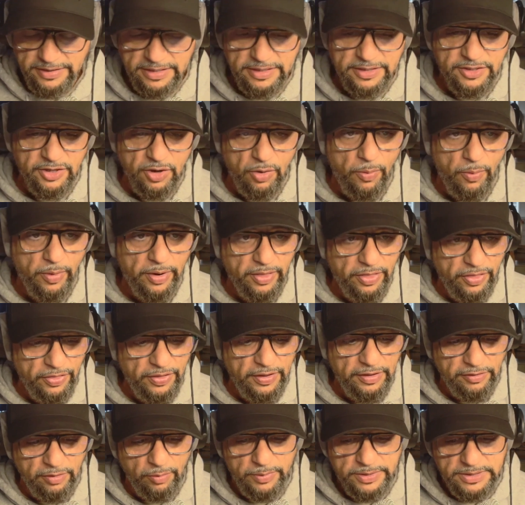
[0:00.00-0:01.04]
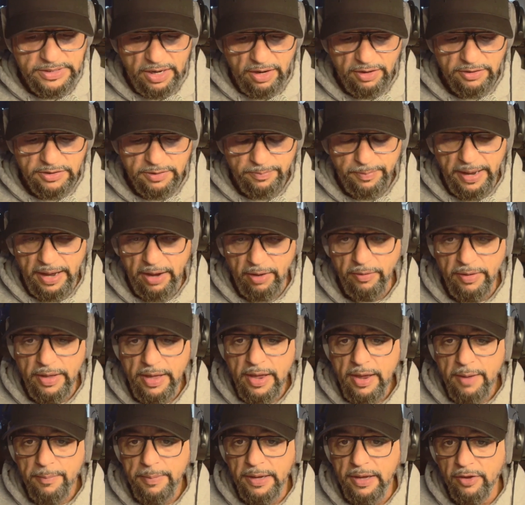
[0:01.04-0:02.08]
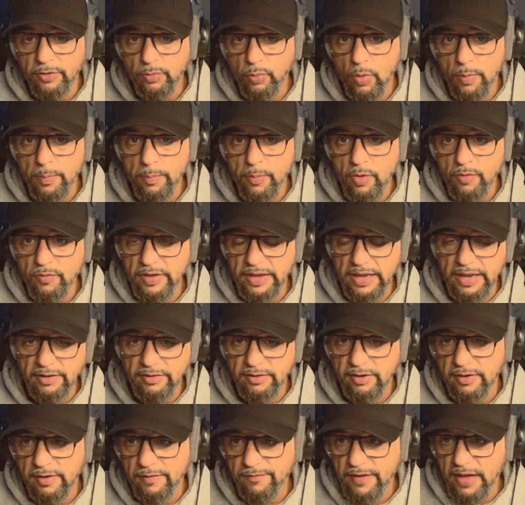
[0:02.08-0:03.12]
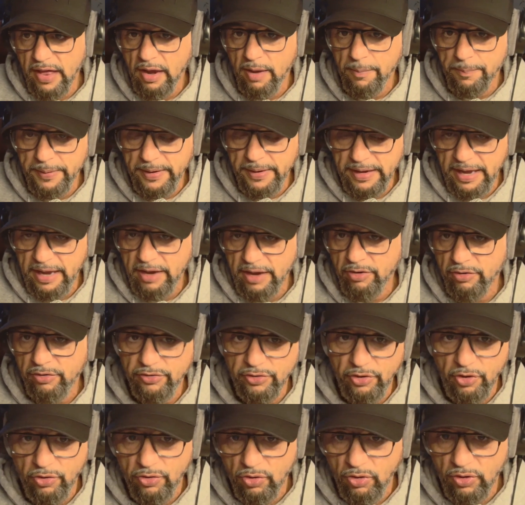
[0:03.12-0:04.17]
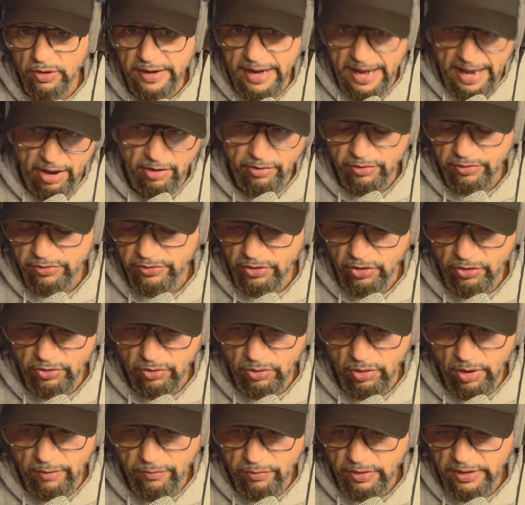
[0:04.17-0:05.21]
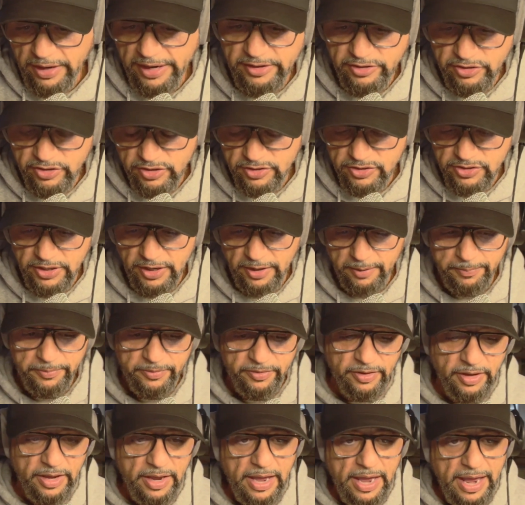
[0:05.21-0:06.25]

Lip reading: And so one of the things that we talked about, because we're moving into developing inner circle and outer circle of relationships.